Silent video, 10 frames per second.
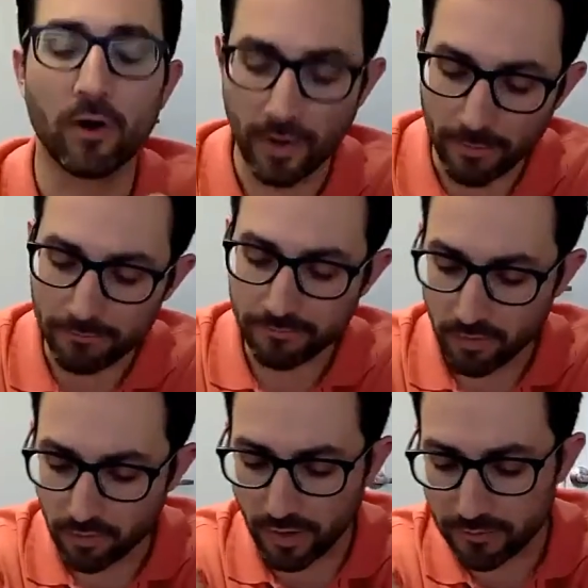Okay.
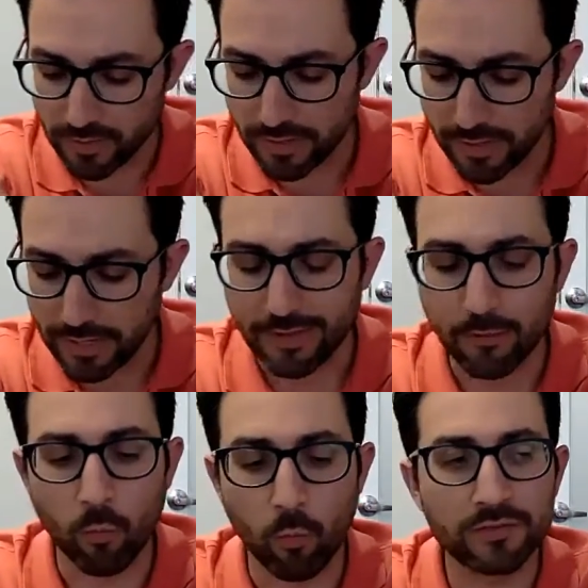Okay. And
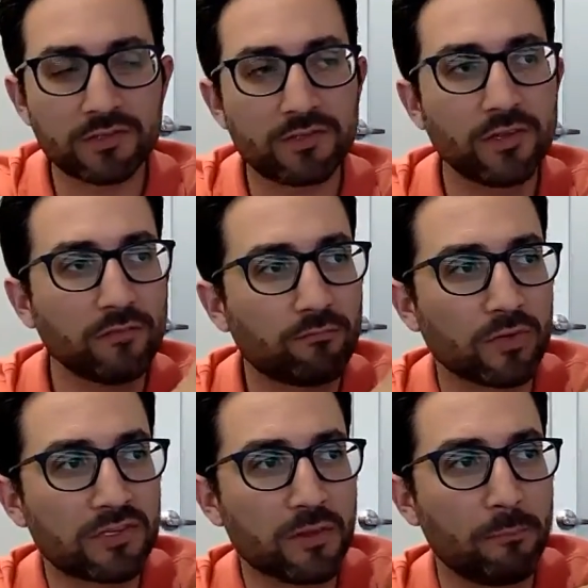then what's the
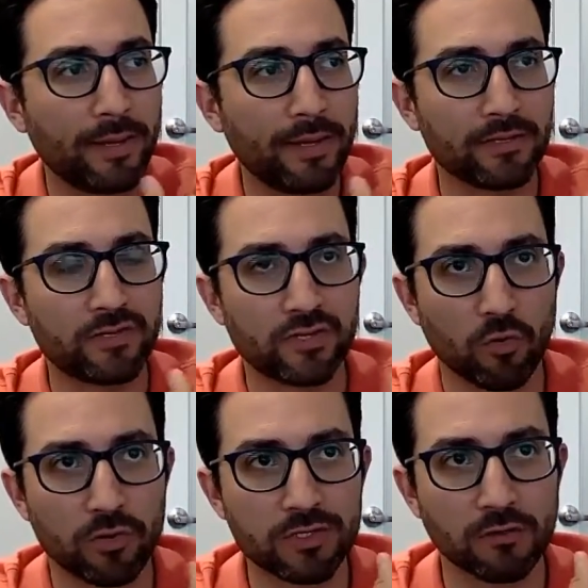what's the biggest
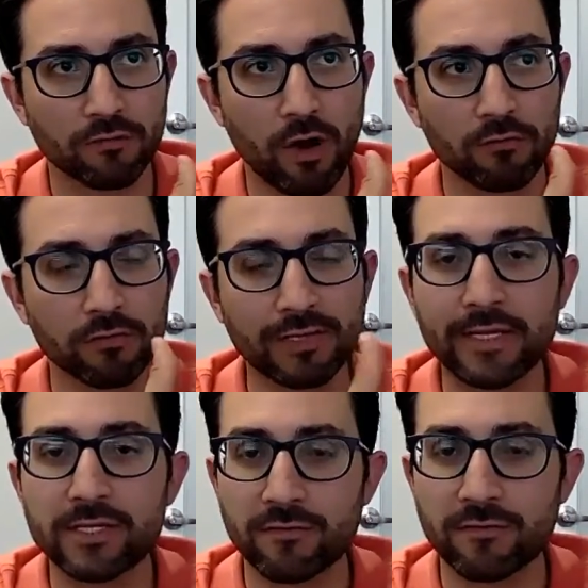source of, of
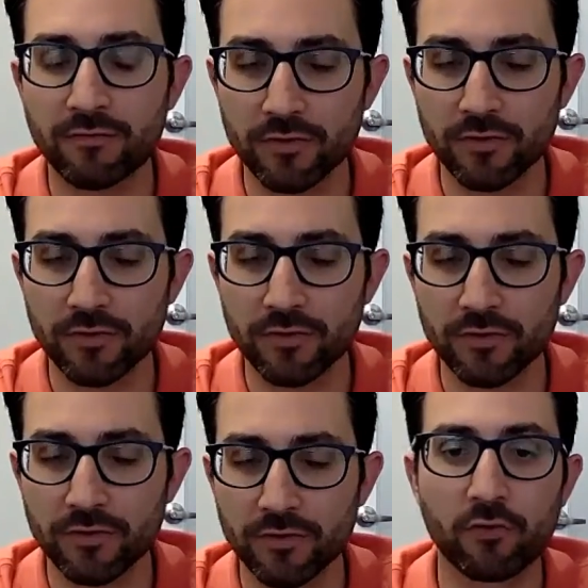leads for you
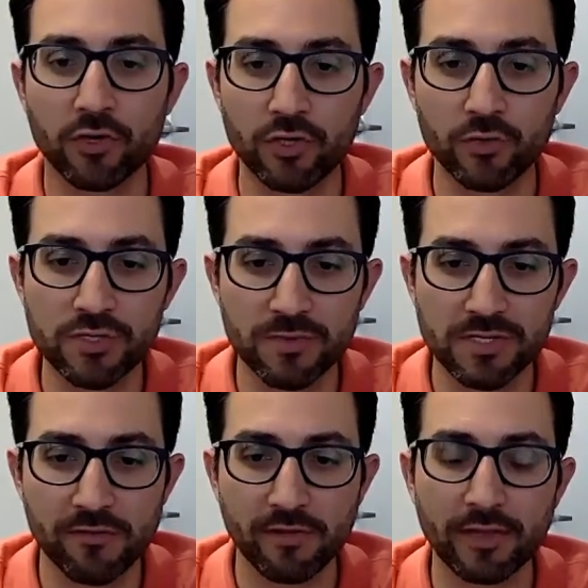guys? Like for you
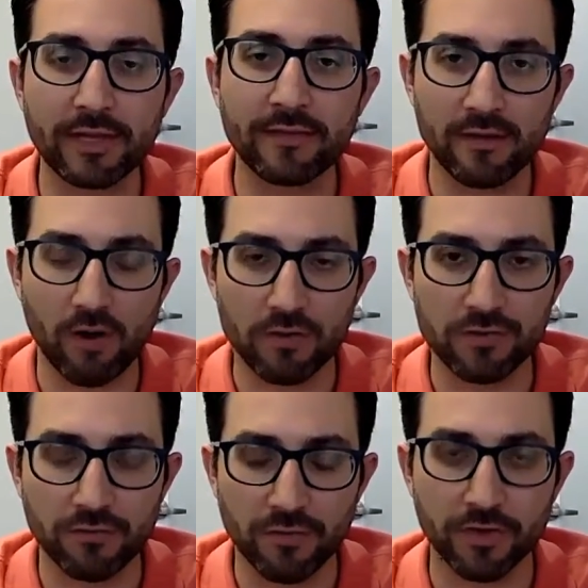specifically and then
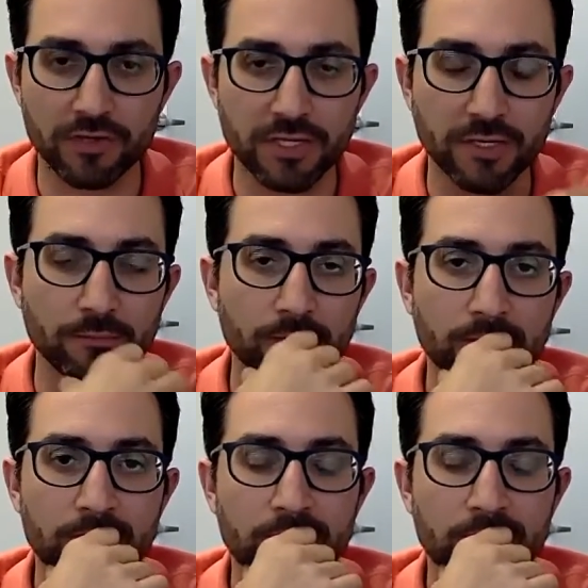also for your team?